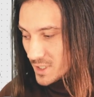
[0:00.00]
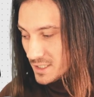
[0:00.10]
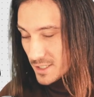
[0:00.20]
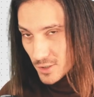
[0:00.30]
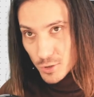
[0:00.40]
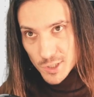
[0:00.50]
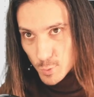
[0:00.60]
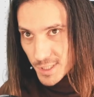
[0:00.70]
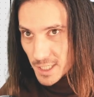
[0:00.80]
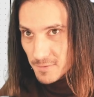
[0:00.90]
is not so
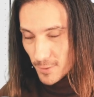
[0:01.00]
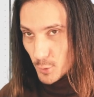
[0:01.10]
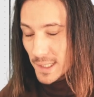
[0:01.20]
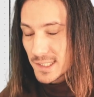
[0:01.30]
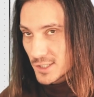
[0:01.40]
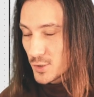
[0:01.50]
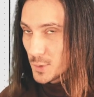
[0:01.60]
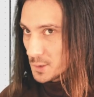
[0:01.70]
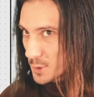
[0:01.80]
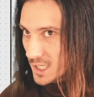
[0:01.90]
straightforward, so
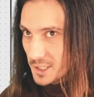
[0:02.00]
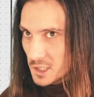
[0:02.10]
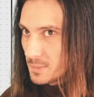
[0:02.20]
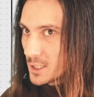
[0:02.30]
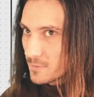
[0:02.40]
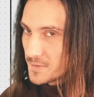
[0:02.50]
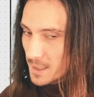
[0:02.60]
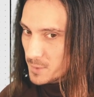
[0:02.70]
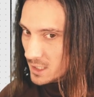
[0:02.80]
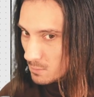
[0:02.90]
it was a little bit of an
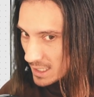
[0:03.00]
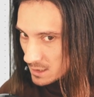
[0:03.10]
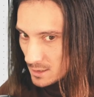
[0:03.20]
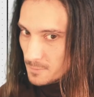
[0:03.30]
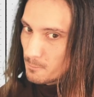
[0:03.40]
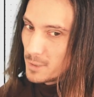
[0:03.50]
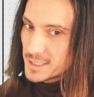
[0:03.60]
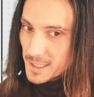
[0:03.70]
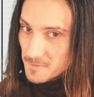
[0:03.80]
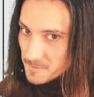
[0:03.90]
uphill battle, but
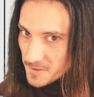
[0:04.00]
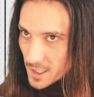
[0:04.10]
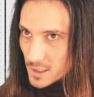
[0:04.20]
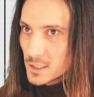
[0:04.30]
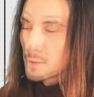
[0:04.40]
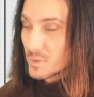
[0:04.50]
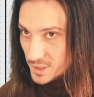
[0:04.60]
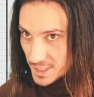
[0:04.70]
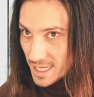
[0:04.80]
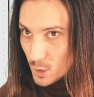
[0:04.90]
I think
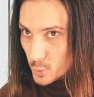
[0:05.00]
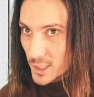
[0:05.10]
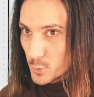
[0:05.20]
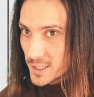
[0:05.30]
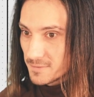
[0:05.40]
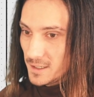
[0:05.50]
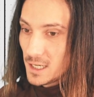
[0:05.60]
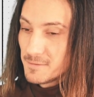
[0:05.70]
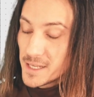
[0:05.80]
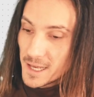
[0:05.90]
now that we have
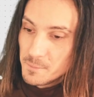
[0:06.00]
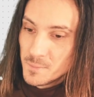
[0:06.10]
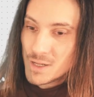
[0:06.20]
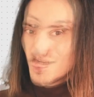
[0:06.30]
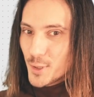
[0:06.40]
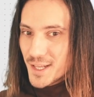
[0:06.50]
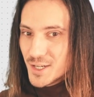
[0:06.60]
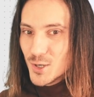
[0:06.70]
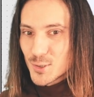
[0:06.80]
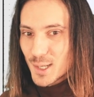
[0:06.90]
LLVM, we
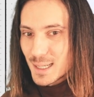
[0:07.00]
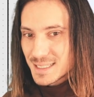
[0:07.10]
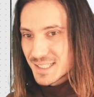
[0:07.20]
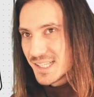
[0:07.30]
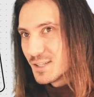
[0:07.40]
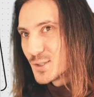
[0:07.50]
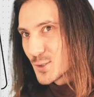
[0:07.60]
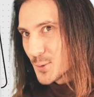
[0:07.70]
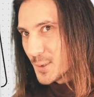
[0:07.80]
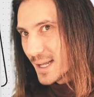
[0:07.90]
got access
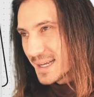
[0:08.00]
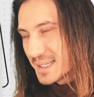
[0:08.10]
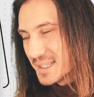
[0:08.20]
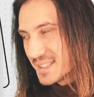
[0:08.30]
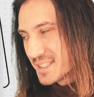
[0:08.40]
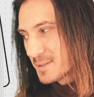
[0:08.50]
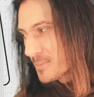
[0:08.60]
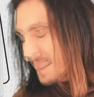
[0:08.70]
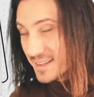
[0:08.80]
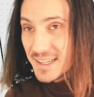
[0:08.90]
to nice
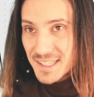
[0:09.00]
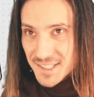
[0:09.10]
data